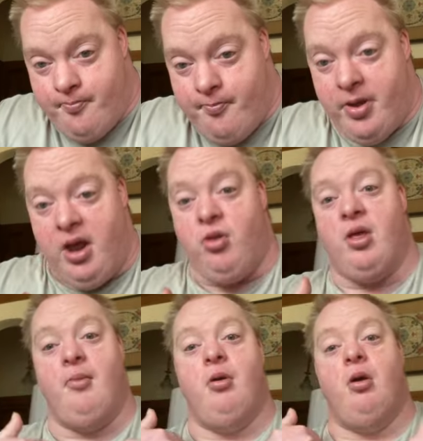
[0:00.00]
be
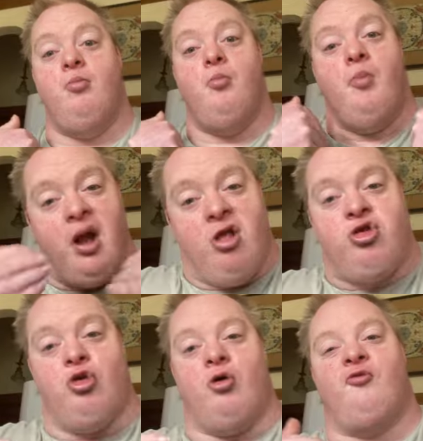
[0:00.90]
them
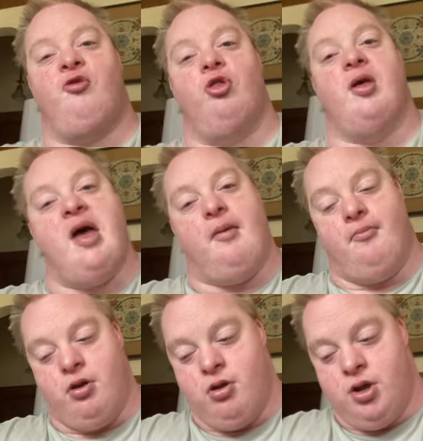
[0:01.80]
miniature for them
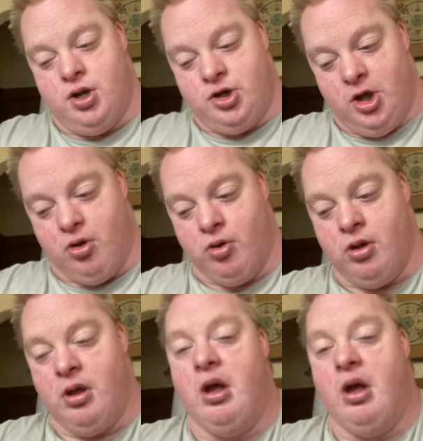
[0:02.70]
too.